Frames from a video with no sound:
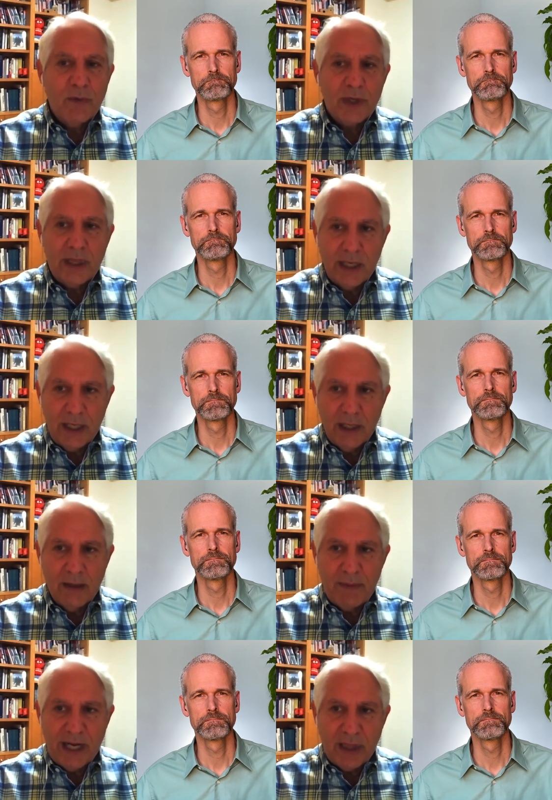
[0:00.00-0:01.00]
Speaker 1: more
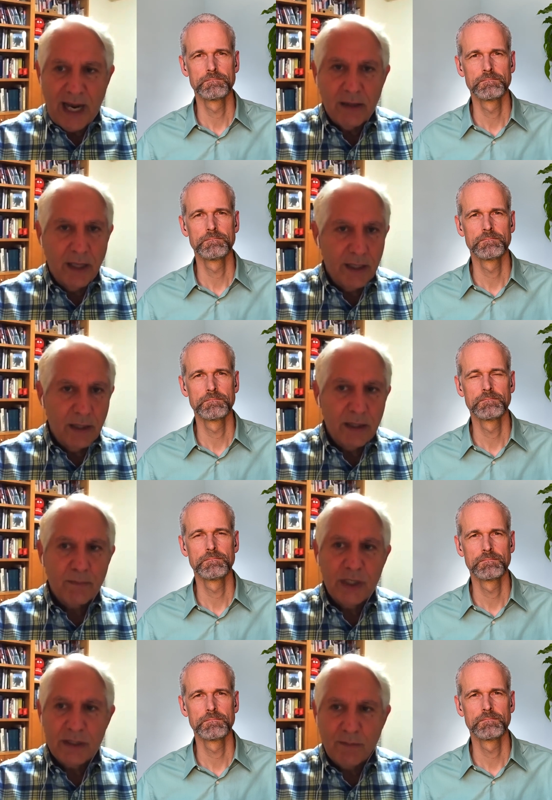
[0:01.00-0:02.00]
thinking about that lately
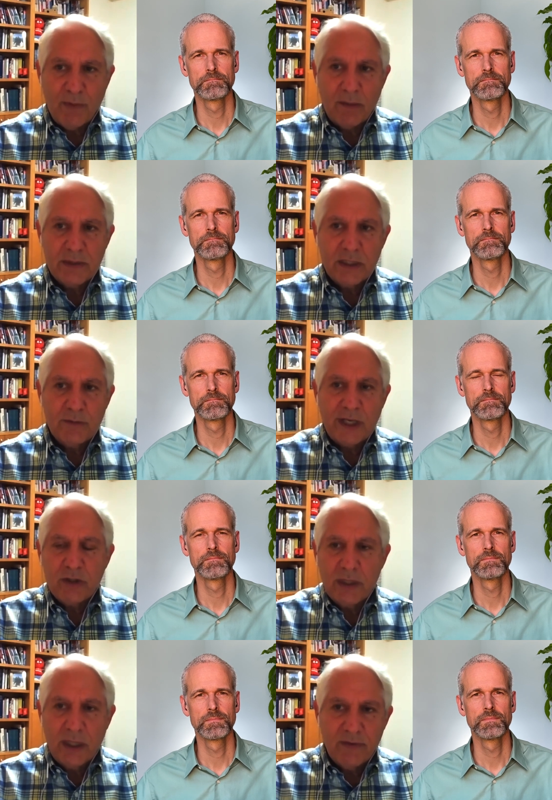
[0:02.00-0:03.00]
in police departments,
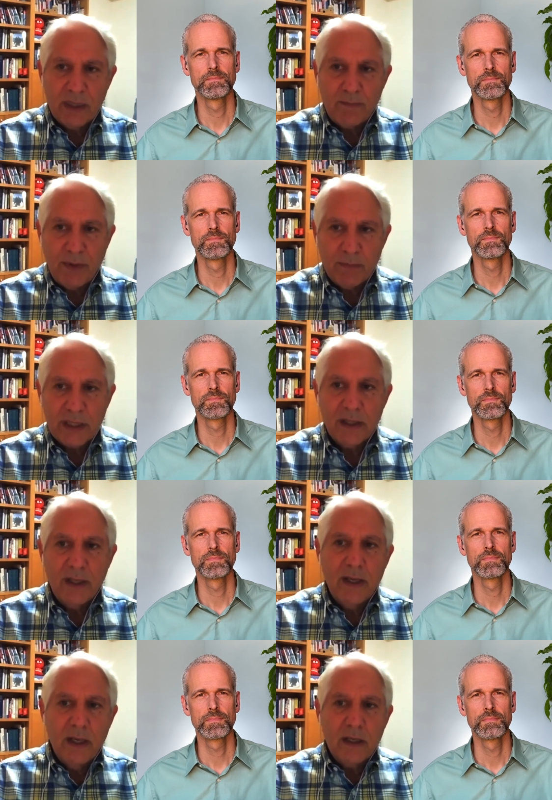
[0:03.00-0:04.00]
especially given the public
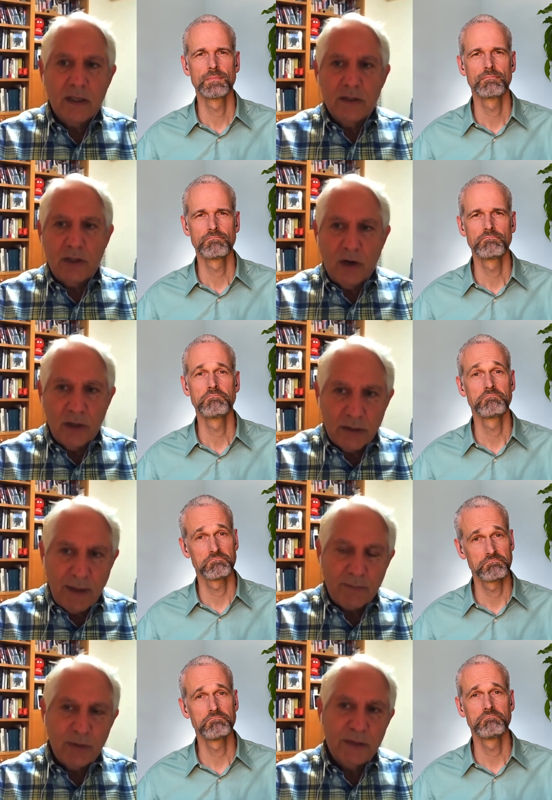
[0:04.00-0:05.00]
concerns
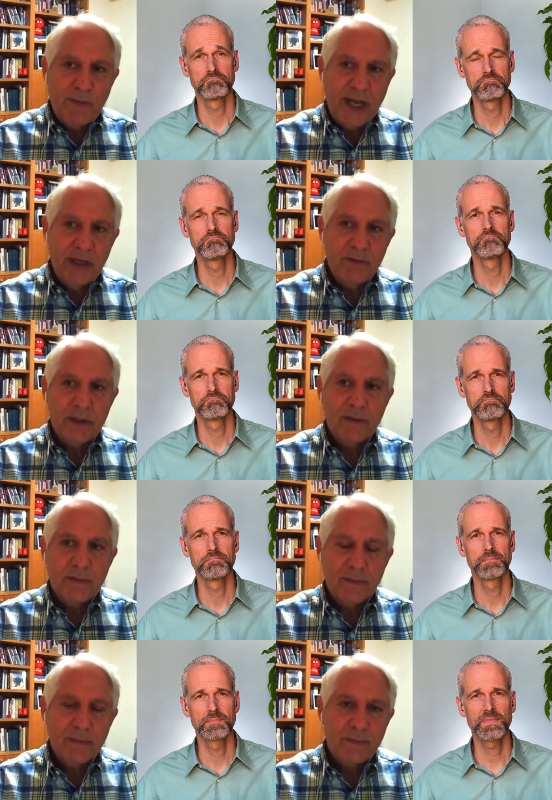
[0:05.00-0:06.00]
about police behavior.
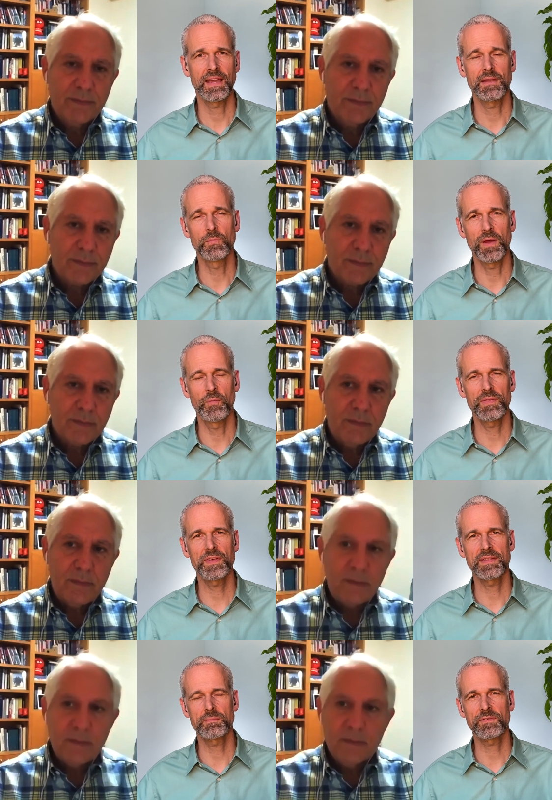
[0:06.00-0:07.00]
Speaker 2: Yeah, and
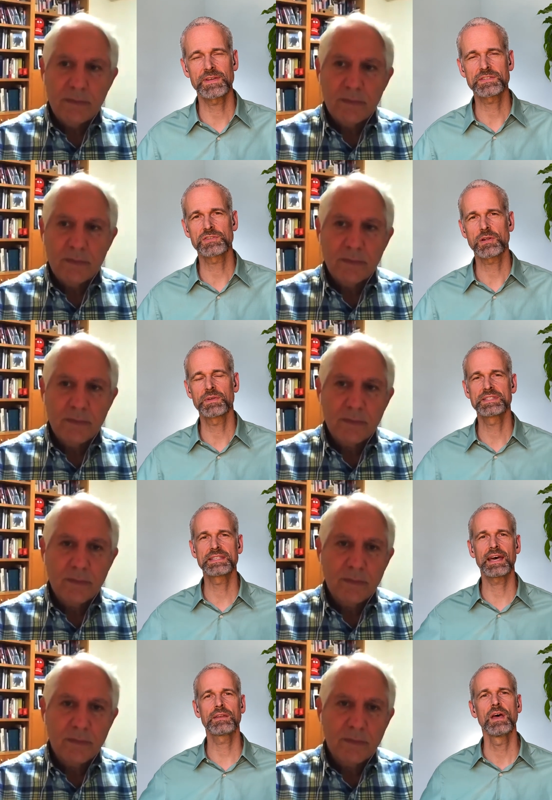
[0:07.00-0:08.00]
one thing that Professor Sherman
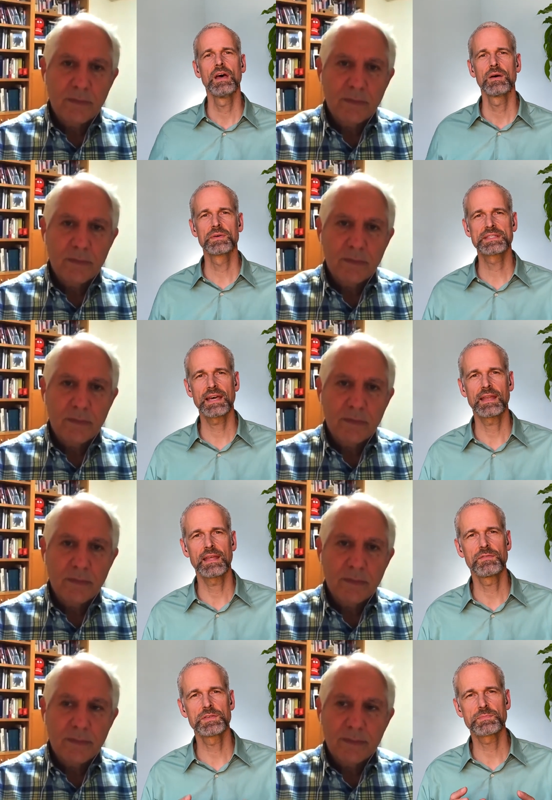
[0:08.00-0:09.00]
said was
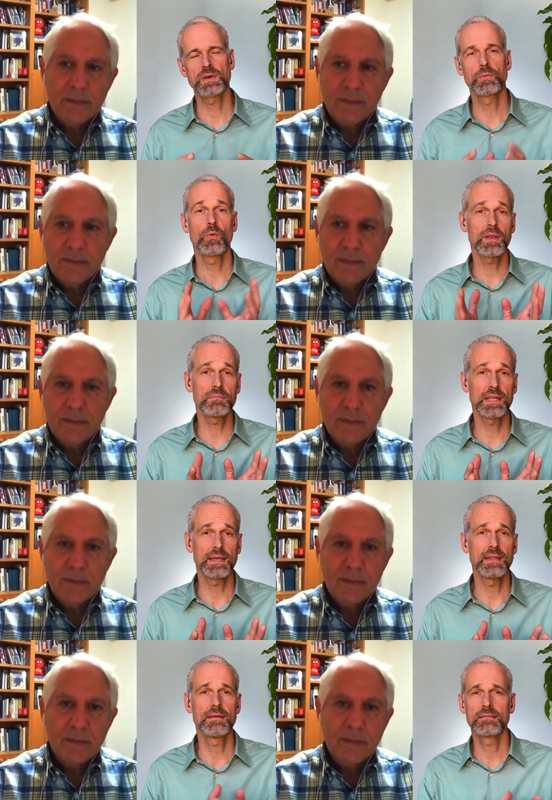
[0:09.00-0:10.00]
that if you spend 1
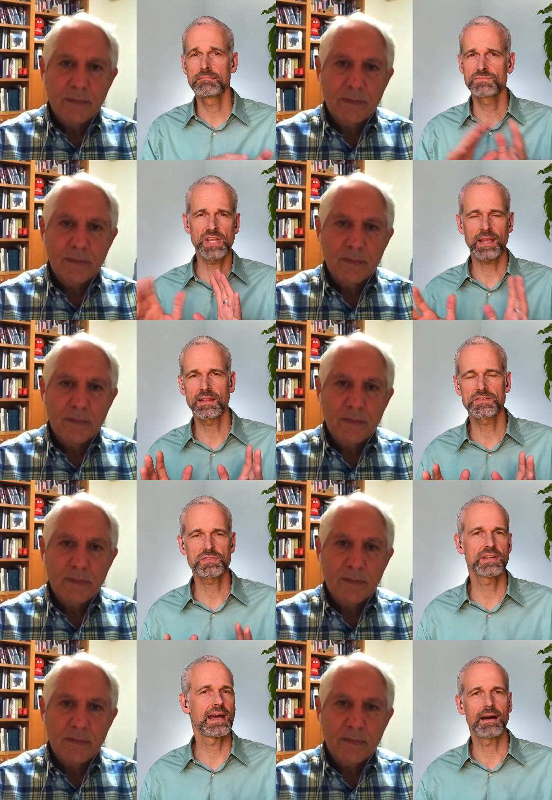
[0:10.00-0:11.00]
minute checking the
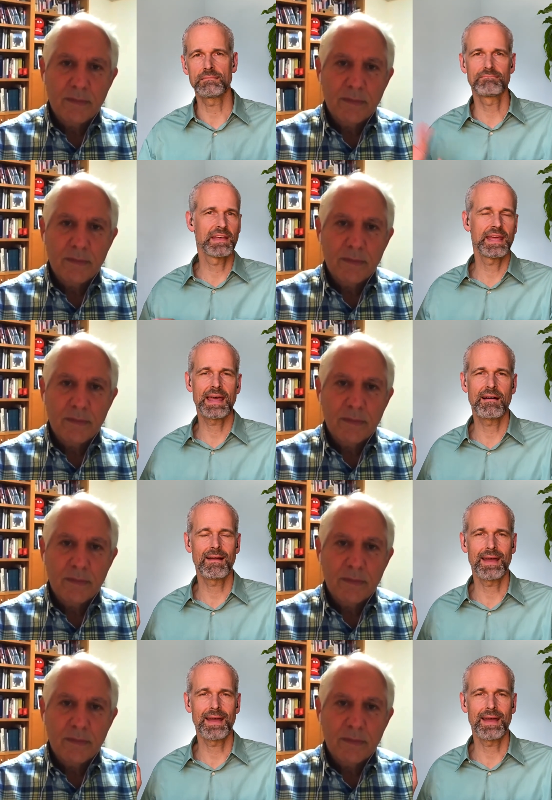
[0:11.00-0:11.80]
street out and then head on